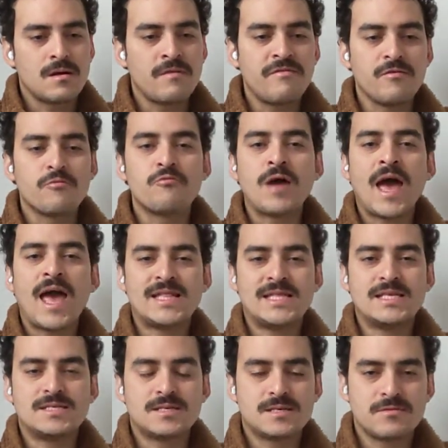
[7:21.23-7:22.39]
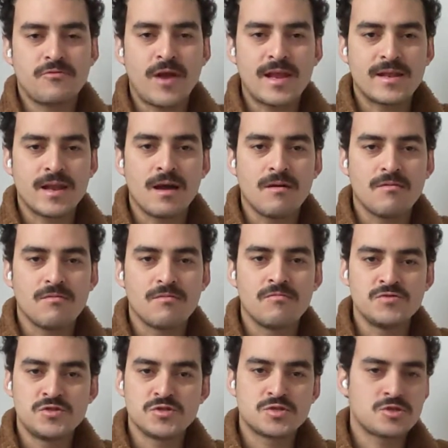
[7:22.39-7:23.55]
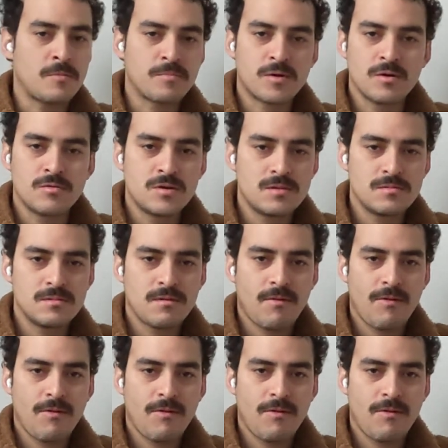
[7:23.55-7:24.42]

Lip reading: if you had it right now, would you stop coding?